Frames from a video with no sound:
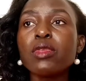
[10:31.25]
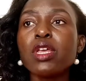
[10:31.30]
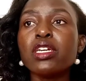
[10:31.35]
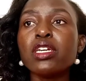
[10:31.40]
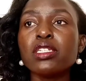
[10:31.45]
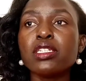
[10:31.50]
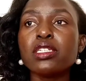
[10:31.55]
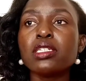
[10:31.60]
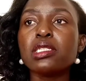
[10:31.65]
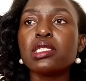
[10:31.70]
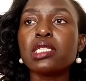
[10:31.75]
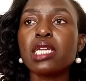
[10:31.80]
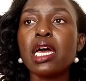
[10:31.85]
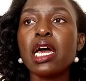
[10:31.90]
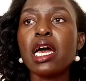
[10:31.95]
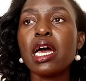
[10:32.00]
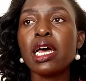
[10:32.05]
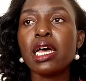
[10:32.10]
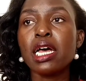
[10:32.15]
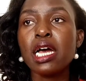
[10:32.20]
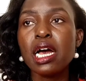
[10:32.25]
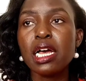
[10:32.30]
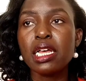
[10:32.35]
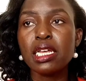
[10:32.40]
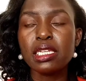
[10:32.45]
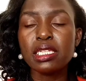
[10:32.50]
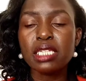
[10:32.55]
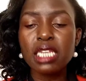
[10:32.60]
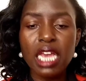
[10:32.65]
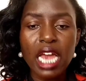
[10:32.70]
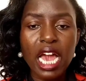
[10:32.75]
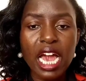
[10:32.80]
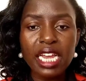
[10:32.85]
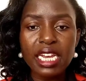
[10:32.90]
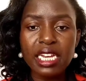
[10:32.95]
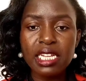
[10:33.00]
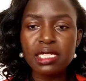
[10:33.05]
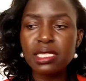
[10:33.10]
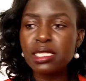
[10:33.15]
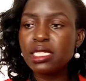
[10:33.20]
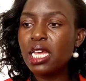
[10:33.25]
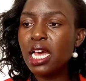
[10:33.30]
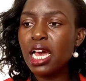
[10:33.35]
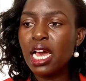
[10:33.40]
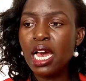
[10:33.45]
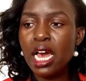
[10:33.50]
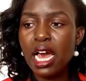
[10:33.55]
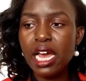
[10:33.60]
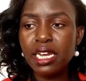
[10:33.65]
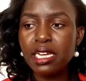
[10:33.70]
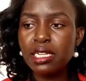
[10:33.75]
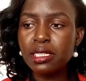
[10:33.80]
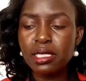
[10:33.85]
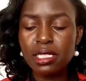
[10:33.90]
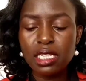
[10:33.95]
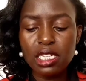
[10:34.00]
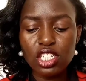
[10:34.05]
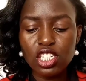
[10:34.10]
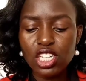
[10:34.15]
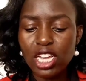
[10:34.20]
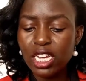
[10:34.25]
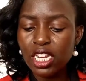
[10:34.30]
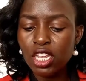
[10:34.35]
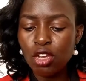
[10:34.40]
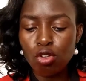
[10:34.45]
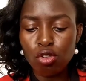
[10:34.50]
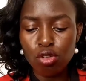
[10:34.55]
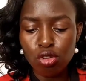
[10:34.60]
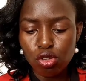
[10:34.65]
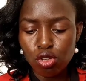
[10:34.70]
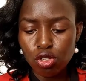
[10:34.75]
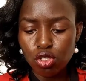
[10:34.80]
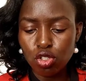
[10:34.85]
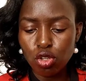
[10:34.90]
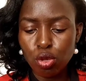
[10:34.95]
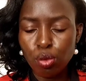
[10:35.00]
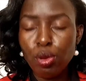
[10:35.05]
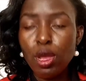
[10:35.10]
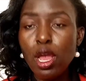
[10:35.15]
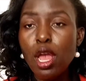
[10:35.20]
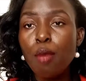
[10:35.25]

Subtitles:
it is the hardest journey on YouTube.